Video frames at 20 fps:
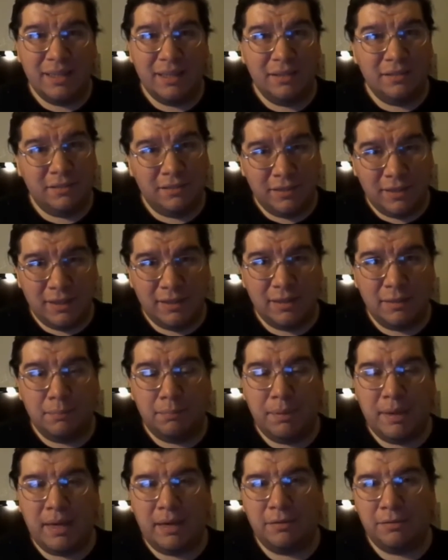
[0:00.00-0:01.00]
inside
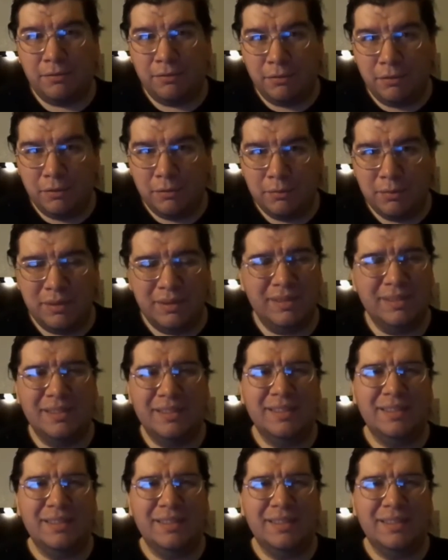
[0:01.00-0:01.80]
the bathroom.